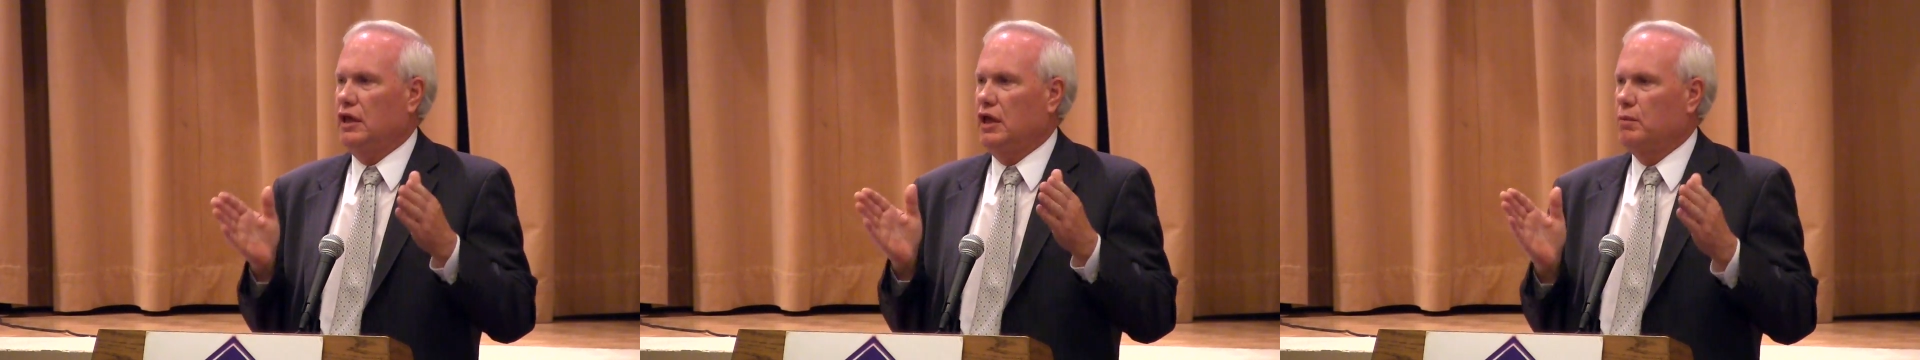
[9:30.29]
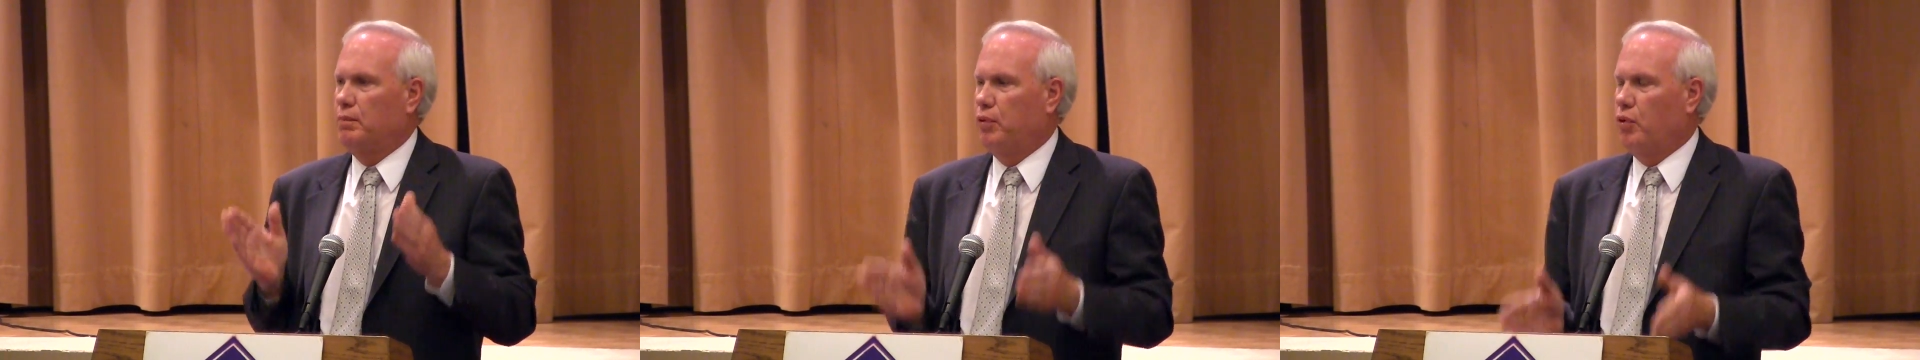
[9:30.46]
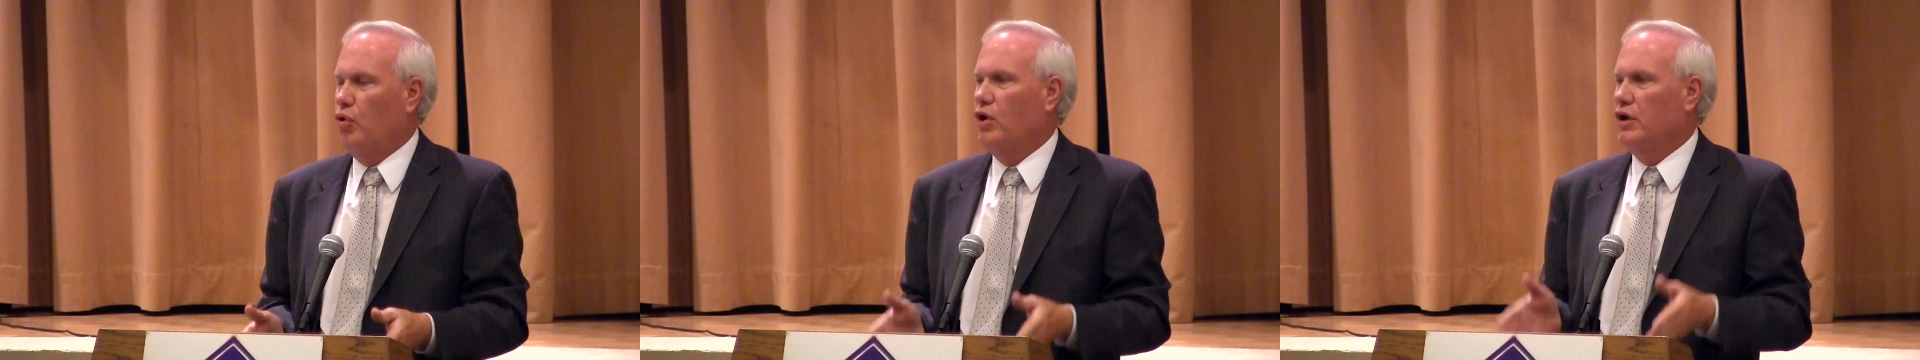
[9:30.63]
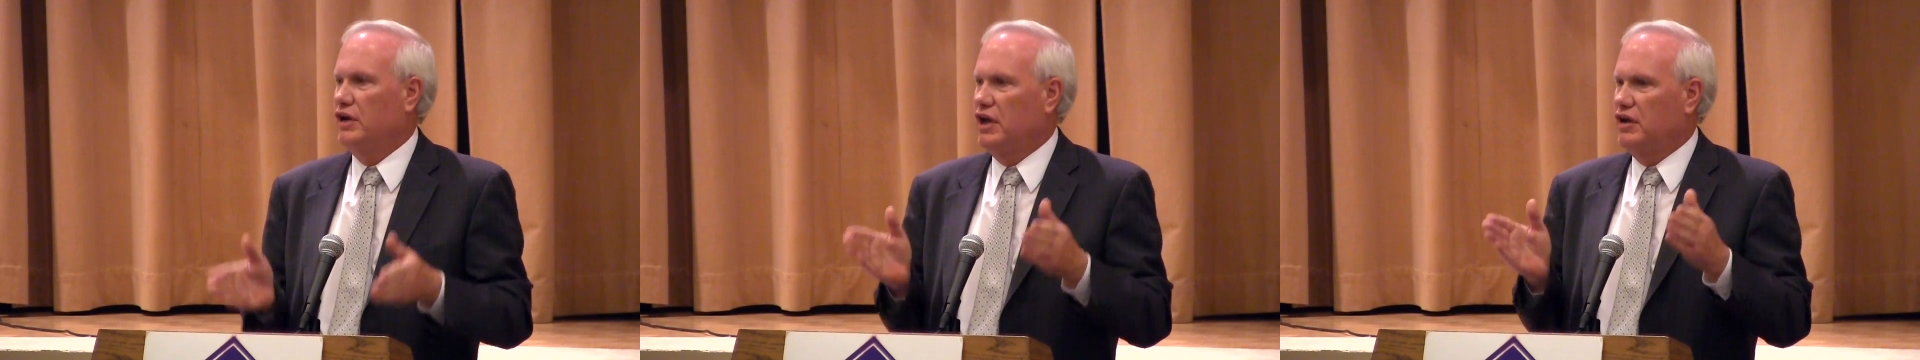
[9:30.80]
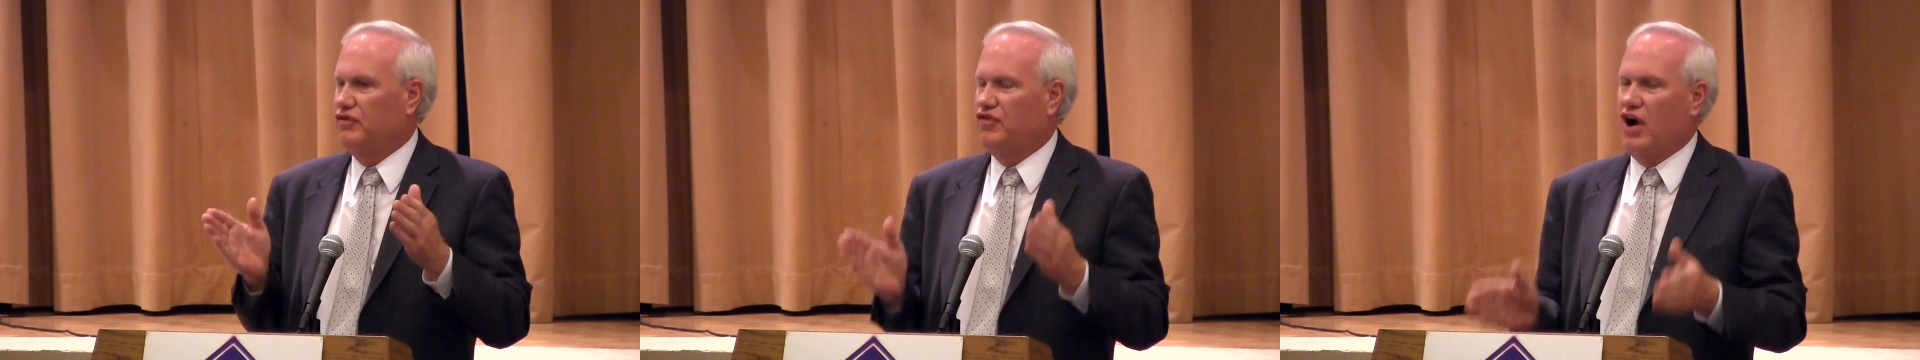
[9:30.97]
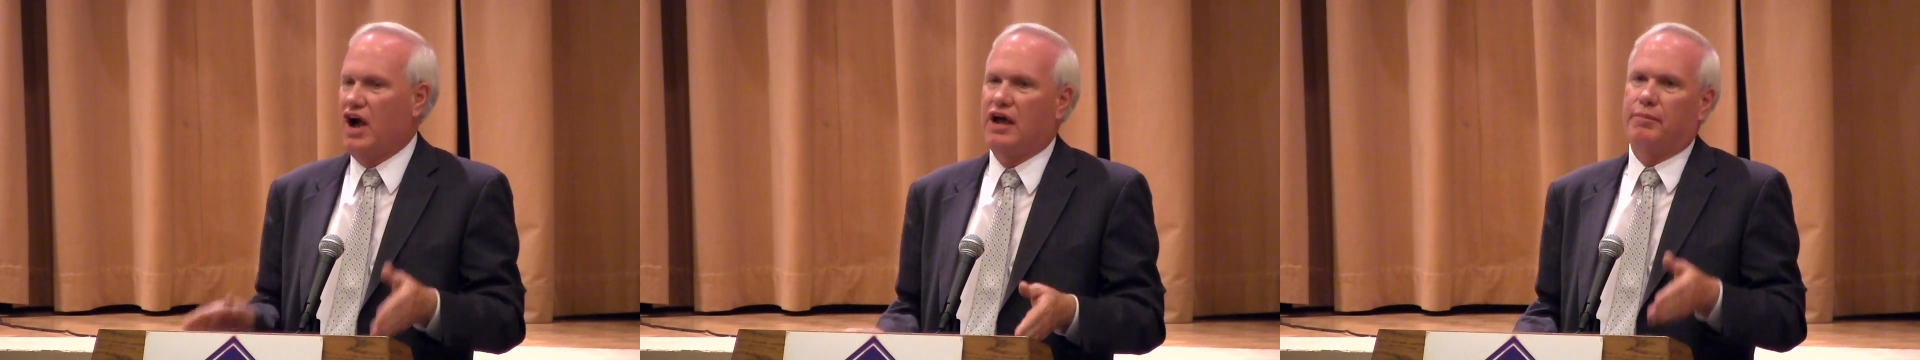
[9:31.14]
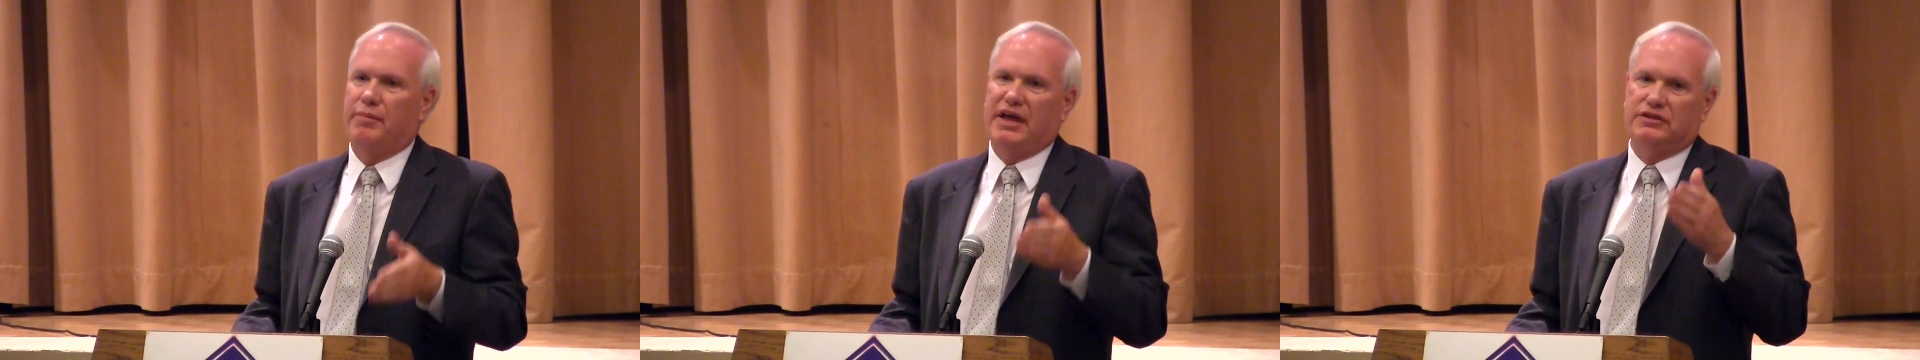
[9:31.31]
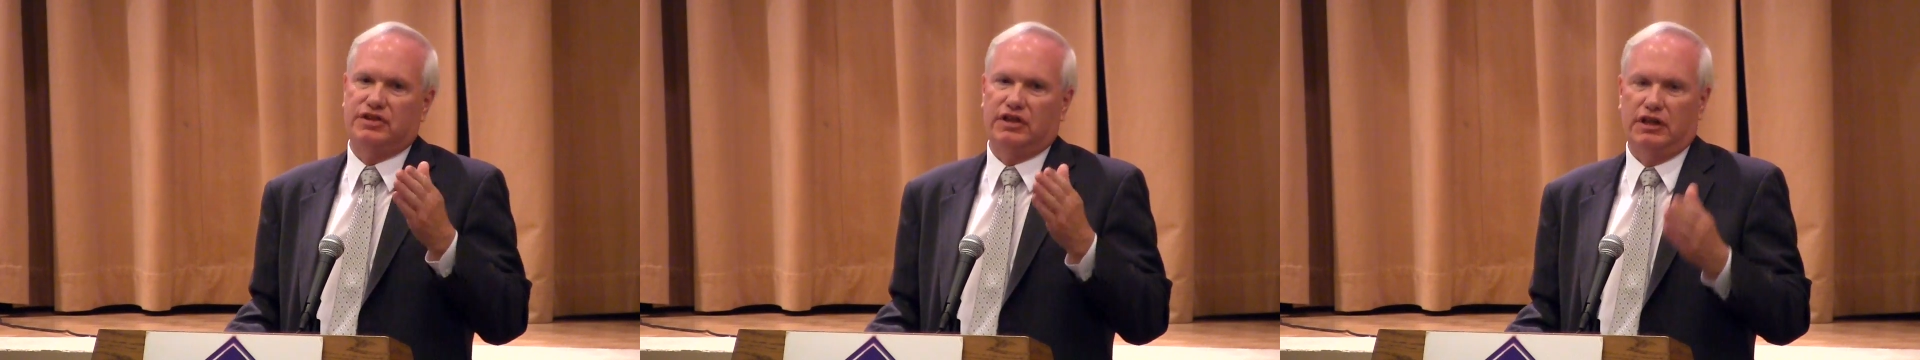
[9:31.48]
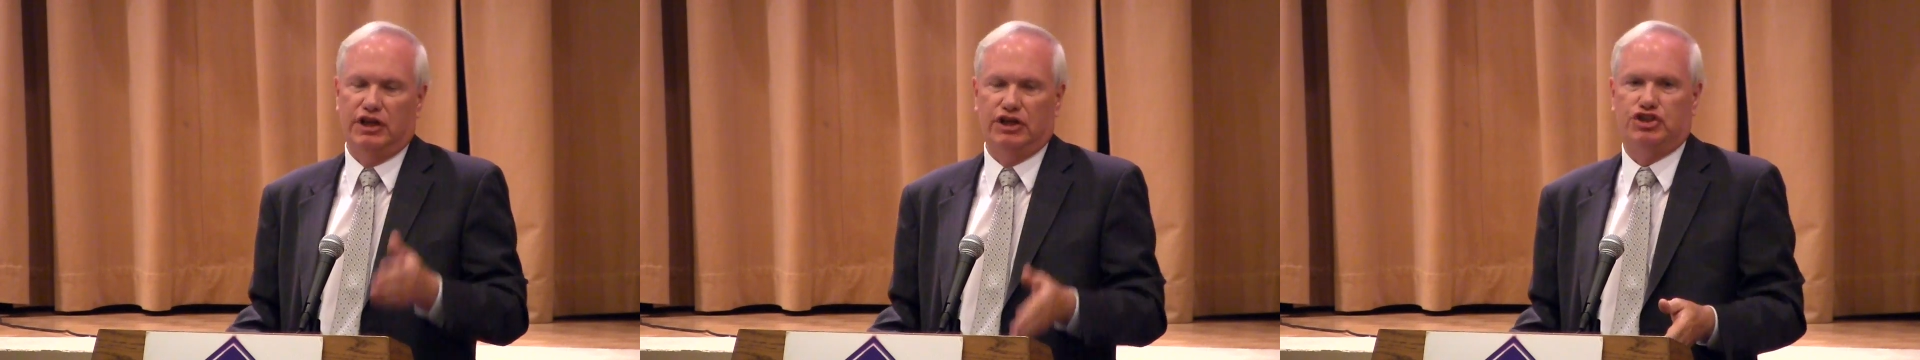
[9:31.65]
important
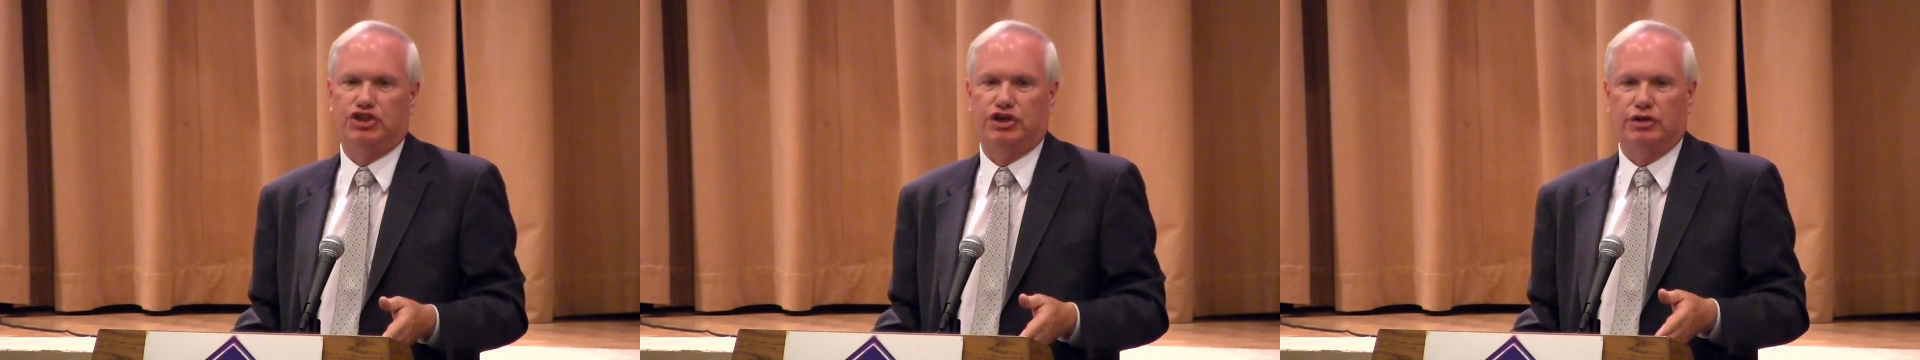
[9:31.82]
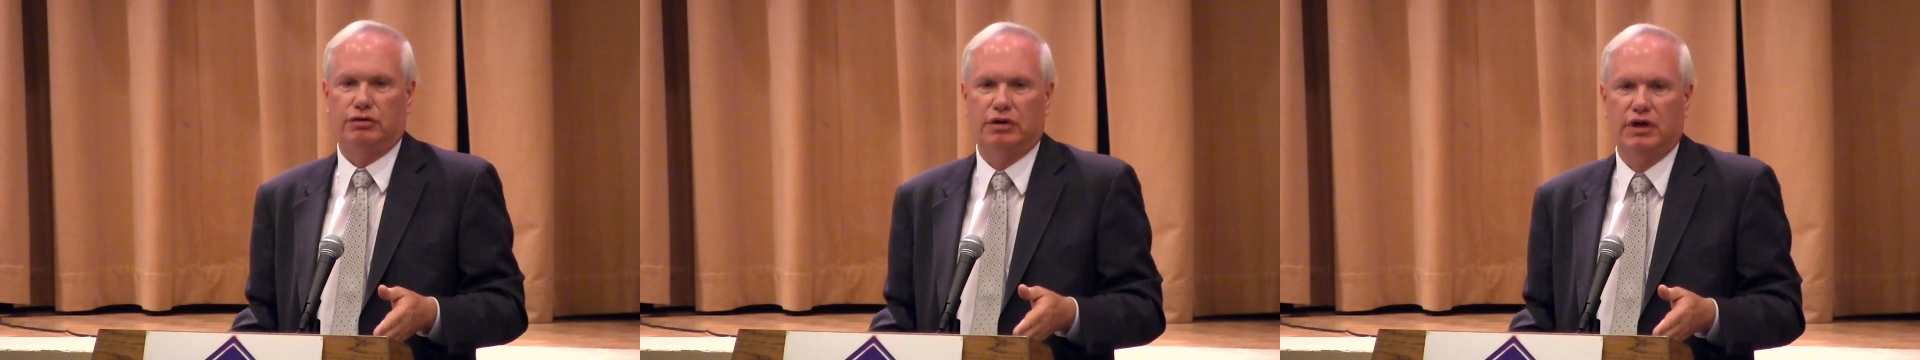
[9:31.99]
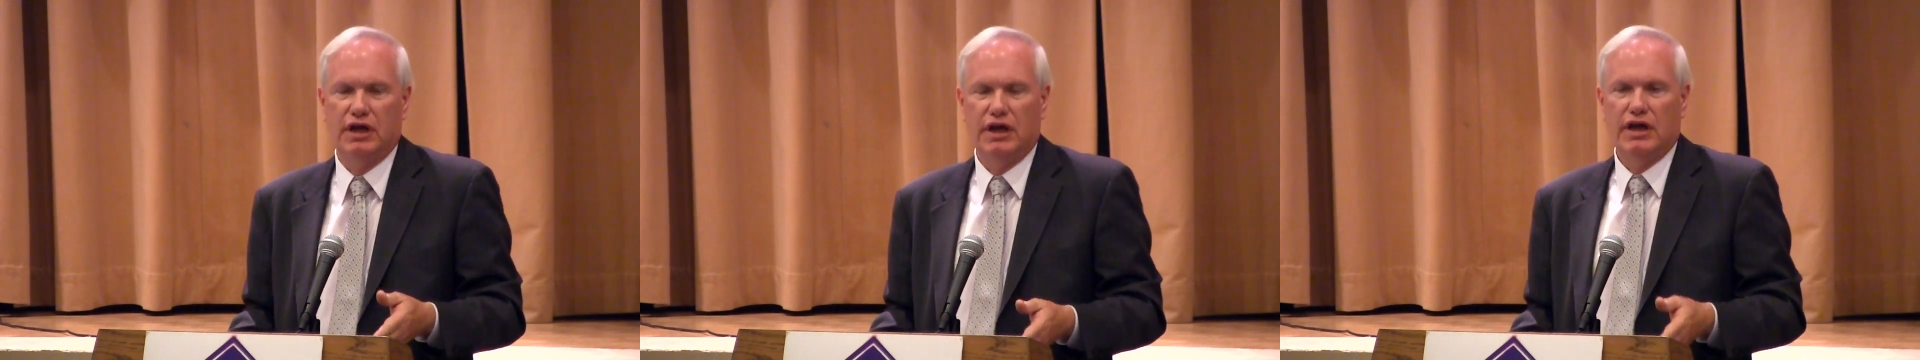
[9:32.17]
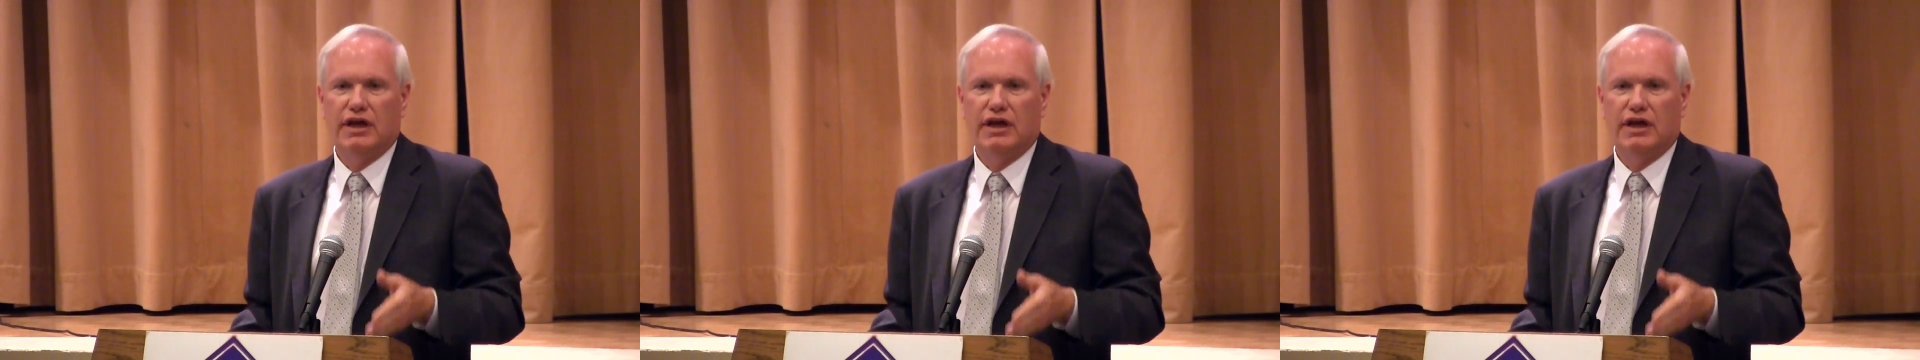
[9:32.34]
environmental issue